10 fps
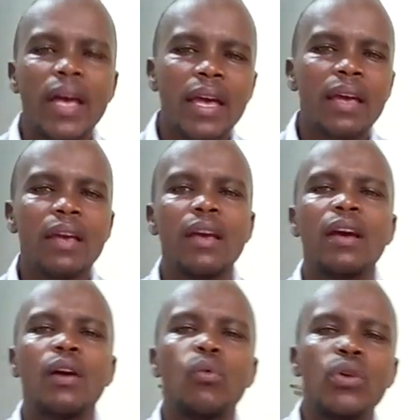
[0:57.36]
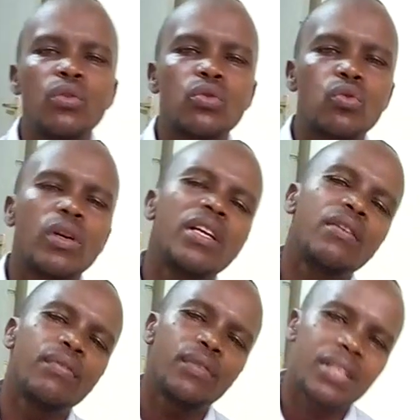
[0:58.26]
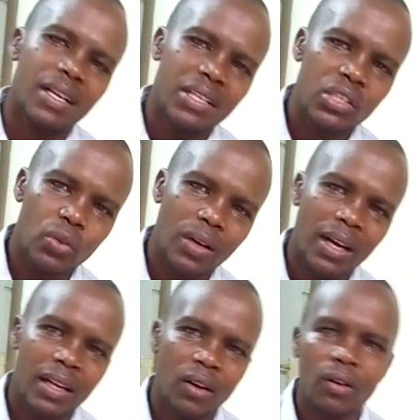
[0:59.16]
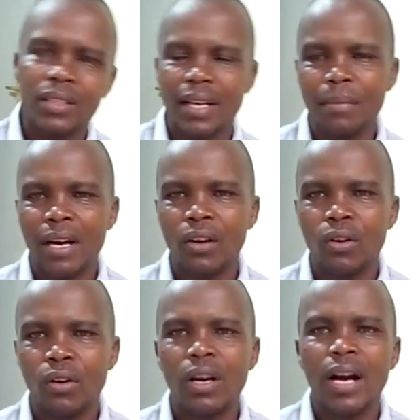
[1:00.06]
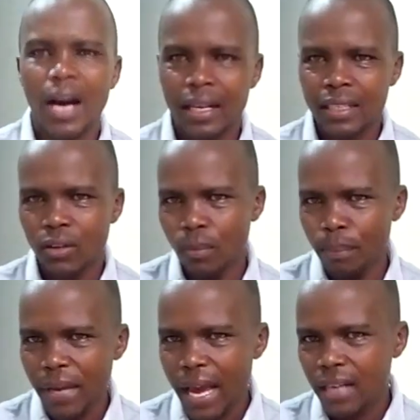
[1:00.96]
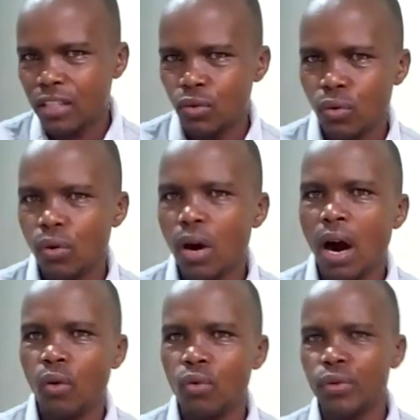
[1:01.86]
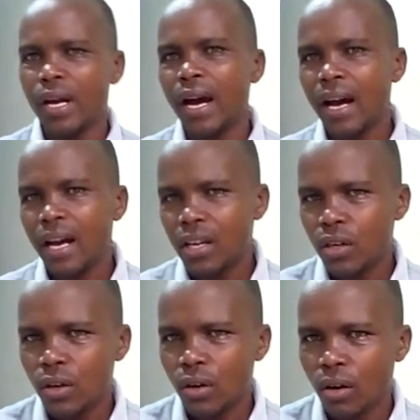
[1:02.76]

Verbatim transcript: Uh, have come about because of um, coming up of technology, because of technology